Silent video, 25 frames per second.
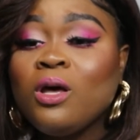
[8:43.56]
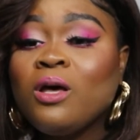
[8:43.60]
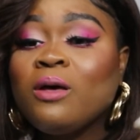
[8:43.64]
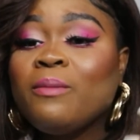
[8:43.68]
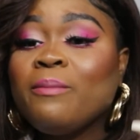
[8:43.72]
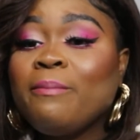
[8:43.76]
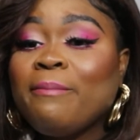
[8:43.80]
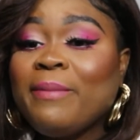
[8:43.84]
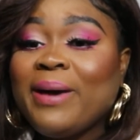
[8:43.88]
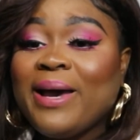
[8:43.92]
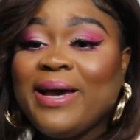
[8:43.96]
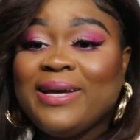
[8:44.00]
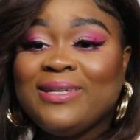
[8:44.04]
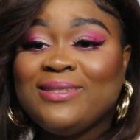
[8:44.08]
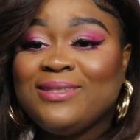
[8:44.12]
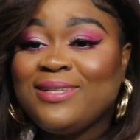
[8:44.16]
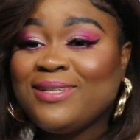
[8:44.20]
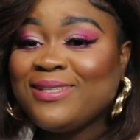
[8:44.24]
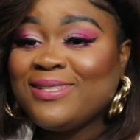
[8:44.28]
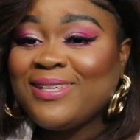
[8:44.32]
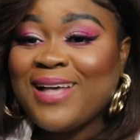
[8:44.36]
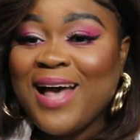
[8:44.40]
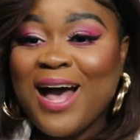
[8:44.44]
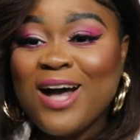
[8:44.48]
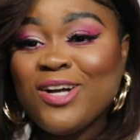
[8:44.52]
Mine
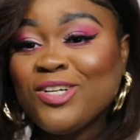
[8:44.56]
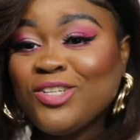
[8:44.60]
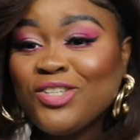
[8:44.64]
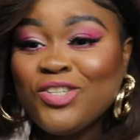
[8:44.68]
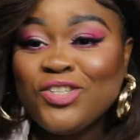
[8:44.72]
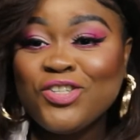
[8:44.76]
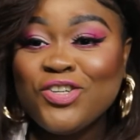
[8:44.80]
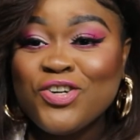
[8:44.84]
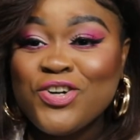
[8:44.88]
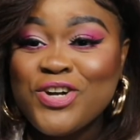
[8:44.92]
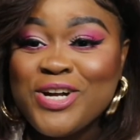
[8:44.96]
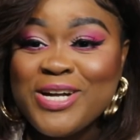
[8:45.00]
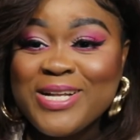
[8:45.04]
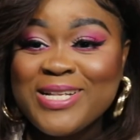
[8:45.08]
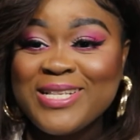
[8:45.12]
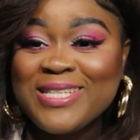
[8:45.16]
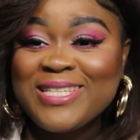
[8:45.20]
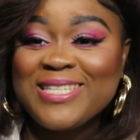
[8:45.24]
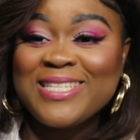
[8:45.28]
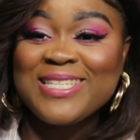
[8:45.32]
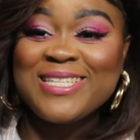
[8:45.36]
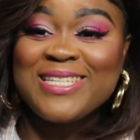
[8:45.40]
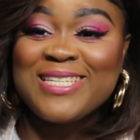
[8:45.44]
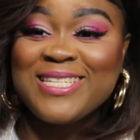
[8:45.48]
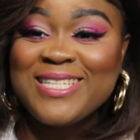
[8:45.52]
is
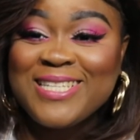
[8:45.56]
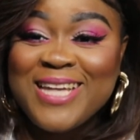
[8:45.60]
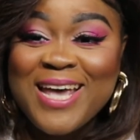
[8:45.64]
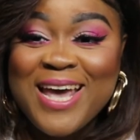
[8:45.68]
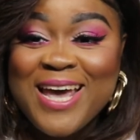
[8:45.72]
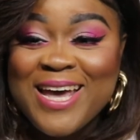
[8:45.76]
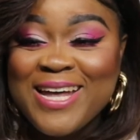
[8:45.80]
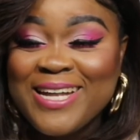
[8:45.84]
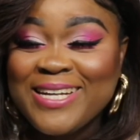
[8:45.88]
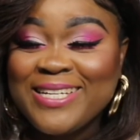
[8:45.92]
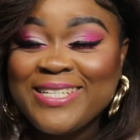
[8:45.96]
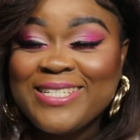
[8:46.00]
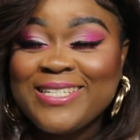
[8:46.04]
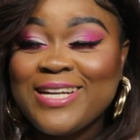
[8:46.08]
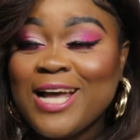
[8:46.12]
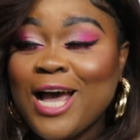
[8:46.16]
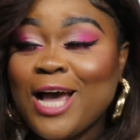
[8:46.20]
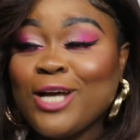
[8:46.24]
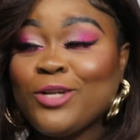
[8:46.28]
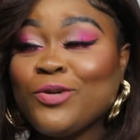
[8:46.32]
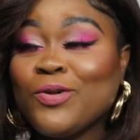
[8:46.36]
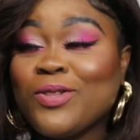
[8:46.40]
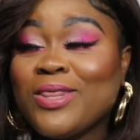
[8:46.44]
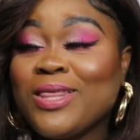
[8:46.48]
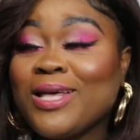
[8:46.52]
insurance, and I
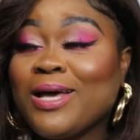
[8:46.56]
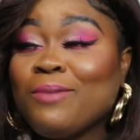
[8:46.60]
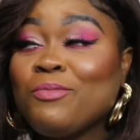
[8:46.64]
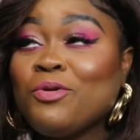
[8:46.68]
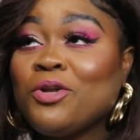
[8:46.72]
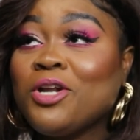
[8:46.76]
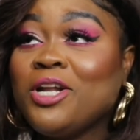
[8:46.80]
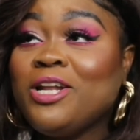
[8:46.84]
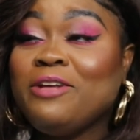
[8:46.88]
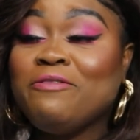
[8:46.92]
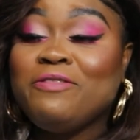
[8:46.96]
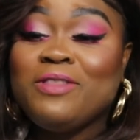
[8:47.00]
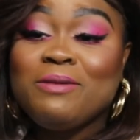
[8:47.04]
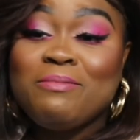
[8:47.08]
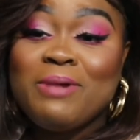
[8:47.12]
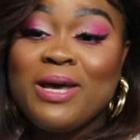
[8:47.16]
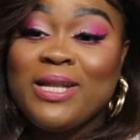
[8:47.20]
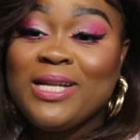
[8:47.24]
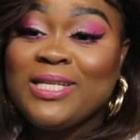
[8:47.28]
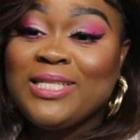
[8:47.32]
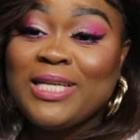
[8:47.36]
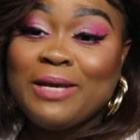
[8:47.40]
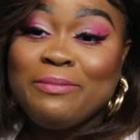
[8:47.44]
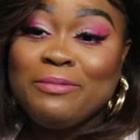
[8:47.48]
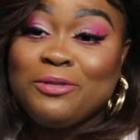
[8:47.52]
don't think I'm gonna leave them
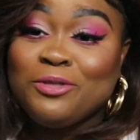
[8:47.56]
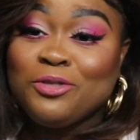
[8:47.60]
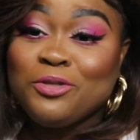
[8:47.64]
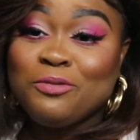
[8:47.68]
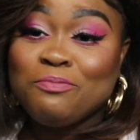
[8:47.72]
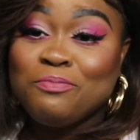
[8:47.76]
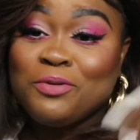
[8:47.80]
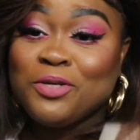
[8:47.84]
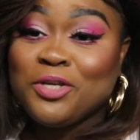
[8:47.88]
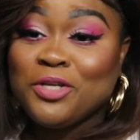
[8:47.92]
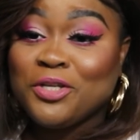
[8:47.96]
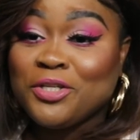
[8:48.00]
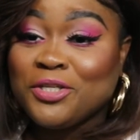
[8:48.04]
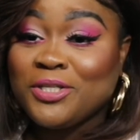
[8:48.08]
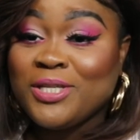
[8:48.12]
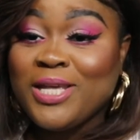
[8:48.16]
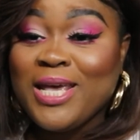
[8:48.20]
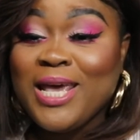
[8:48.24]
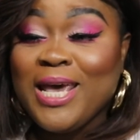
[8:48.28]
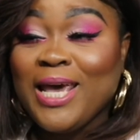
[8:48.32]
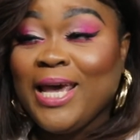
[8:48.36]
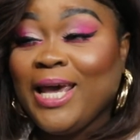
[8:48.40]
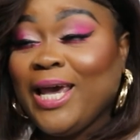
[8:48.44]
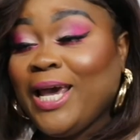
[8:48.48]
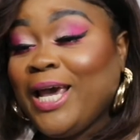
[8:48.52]
anytime soon because
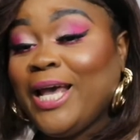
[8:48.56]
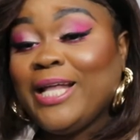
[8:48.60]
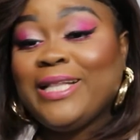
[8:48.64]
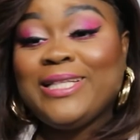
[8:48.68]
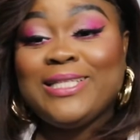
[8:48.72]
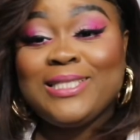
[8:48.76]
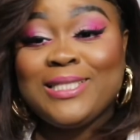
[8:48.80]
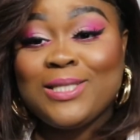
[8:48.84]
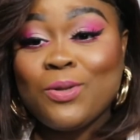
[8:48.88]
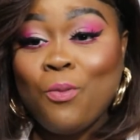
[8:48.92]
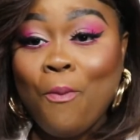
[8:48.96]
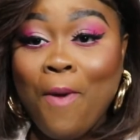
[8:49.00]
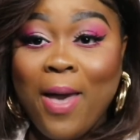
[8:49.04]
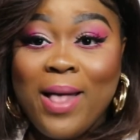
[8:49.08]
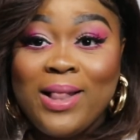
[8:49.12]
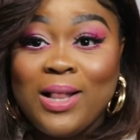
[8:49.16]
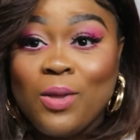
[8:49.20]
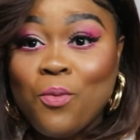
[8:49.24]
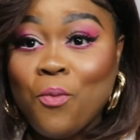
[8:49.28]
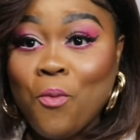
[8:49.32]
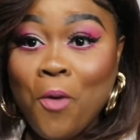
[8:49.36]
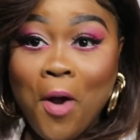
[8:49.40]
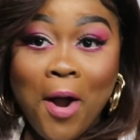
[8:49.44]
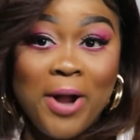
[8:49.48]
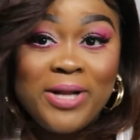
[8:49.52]
it's well
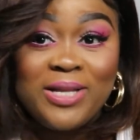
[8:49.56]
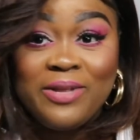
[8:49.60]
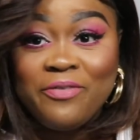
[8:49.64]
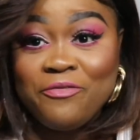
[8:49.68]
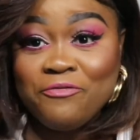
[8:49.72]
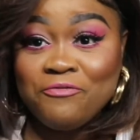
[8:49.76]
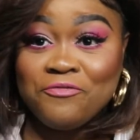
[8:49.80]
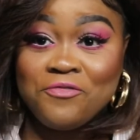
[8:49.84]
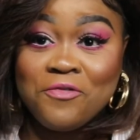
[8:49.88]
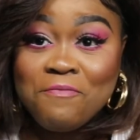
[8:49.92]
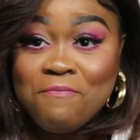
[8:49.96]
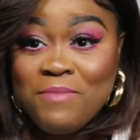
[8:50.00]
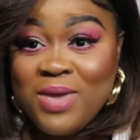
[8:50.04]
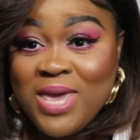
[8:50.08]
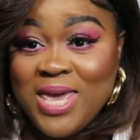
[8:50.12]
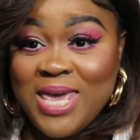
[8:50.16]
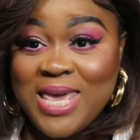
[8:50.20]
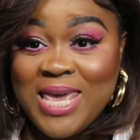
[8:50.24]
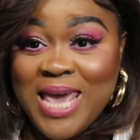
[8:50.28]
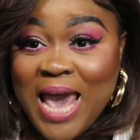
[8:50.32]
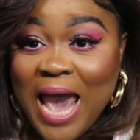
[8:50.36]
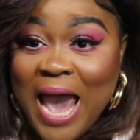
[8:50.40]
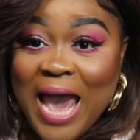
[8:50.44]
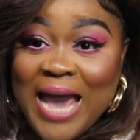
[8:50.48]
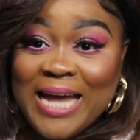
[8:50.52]
worked for
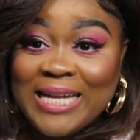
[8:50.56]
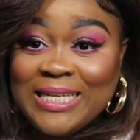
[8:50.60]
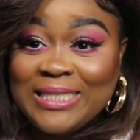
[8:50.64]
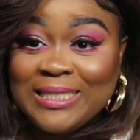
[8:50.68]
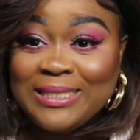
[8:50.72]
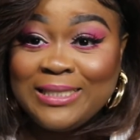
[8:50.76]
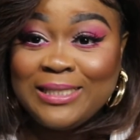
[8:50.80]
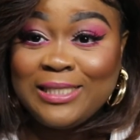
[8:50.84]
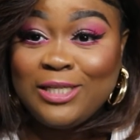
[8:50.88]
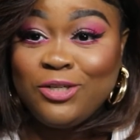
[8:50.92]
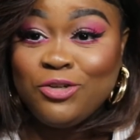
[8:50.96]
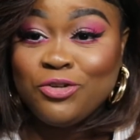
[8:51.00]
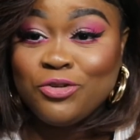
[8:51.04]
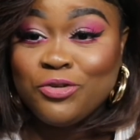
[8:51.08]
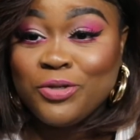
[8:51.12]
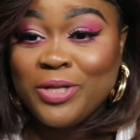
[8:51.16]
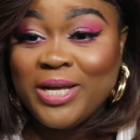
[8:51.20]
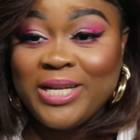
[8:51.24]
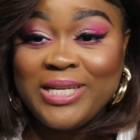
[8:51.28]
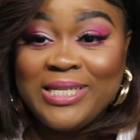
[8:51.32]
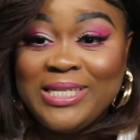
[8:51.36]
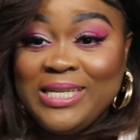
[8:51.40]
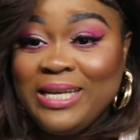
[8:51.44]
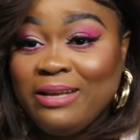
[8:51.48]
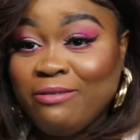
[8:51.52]
me, and you know, they
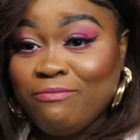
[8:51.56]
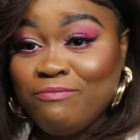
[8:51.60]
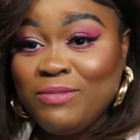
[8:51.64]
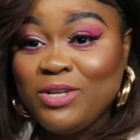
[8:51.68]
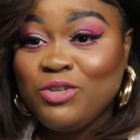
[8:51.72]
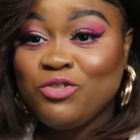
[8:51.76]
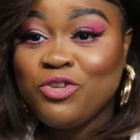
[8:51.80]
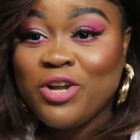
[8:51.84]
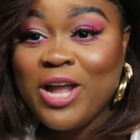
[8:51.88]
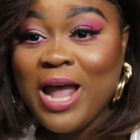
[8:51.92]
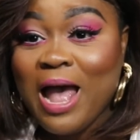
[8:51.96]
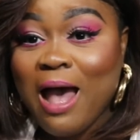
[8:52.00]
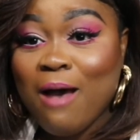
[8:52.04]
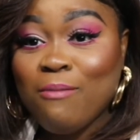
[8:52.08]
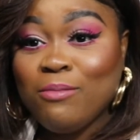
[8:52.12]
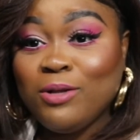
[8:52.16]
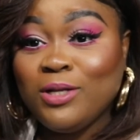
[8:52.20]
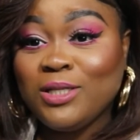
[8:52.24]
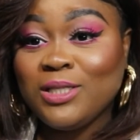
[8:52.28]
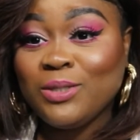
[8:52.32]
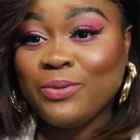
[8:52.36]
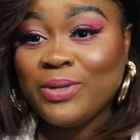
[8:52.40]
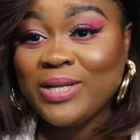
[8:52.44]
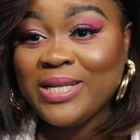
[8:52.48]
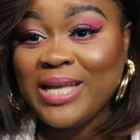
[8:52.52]
didn't give me
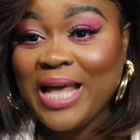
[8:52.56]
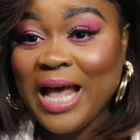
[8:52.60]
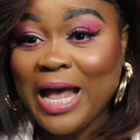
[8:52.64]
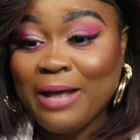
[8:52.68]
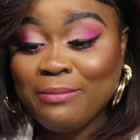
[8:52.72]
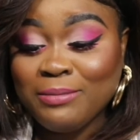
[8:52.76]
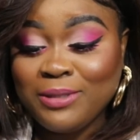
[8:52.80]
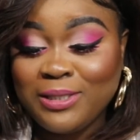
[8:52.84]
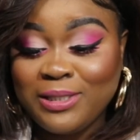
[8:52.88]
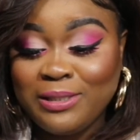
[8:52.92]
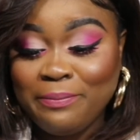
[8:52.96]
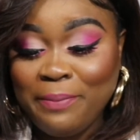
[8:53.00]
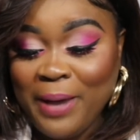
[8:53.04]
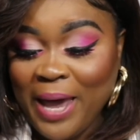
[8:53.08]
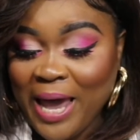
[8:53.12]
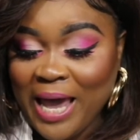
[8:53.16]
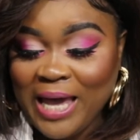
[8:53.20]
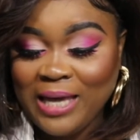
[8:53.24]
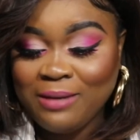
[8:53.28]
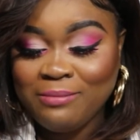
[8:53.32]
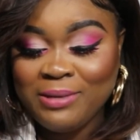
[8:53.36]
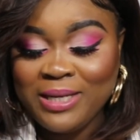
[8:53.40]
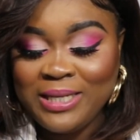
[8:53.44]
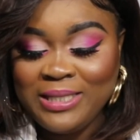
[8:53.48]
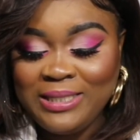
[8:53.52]
troubles when it comes to
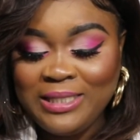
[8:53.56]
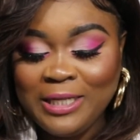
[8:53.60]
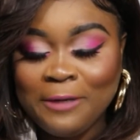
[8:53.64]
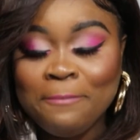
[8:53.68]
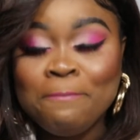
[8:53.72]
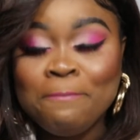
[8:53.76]
payment.